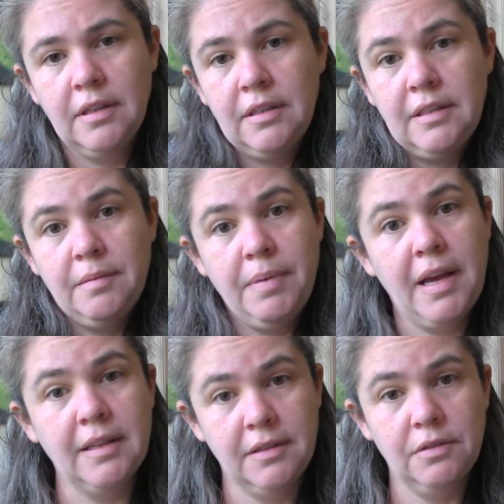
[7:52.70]

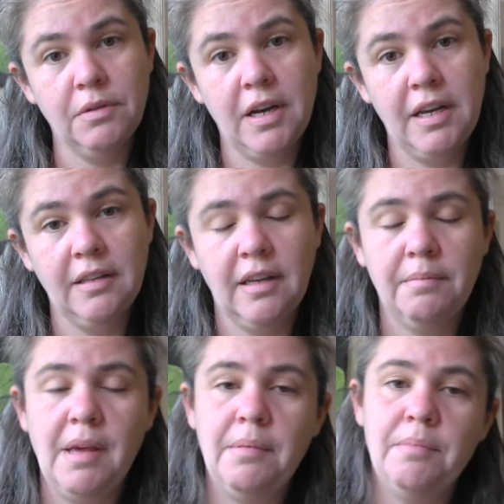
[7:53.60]
Depends, right? Like
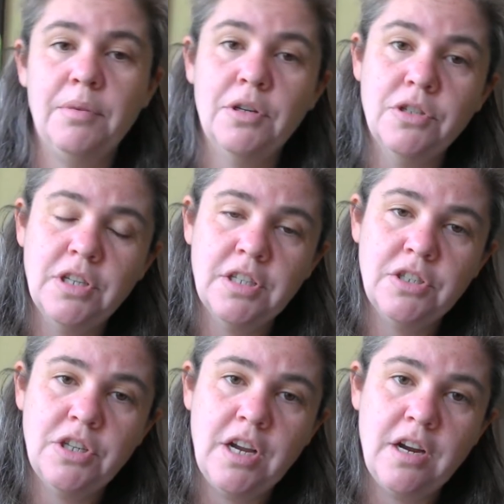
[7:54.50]
maybe pushing a
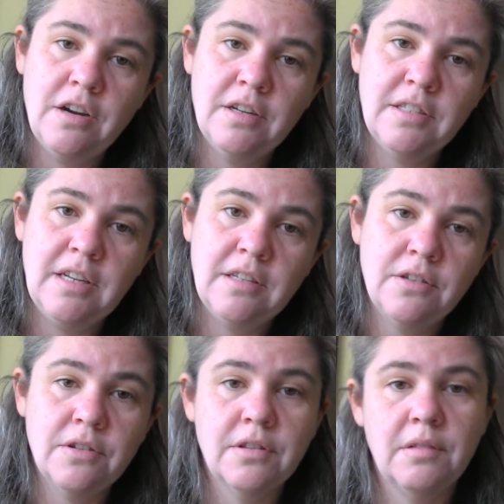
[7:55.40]
chair is
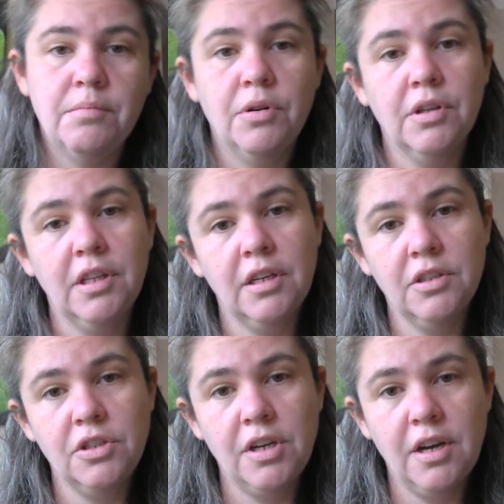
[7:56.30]
easier than pulling a
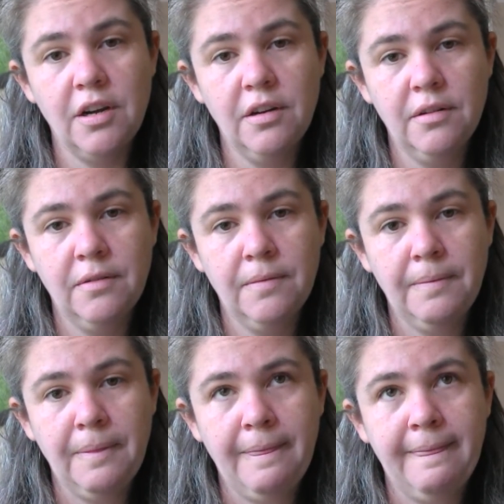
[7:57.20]
chair.
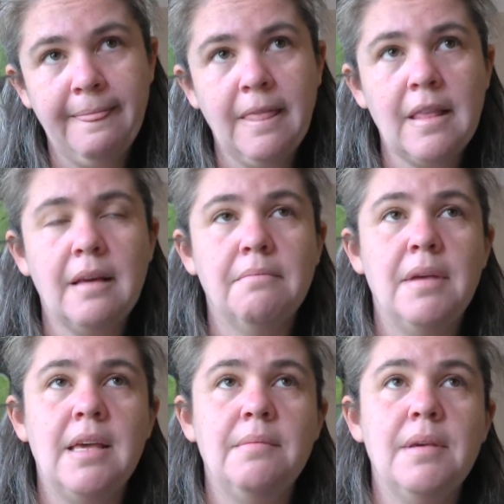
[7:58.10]

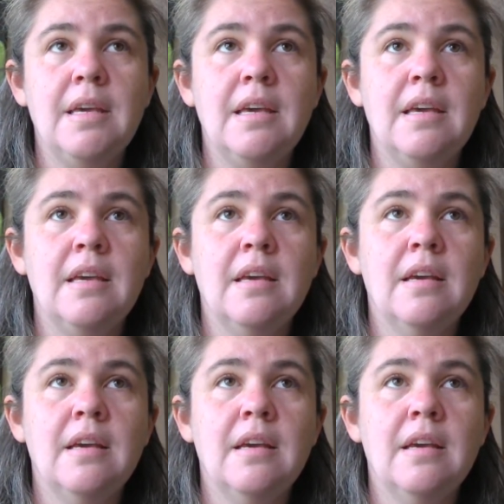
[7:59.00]
Maybe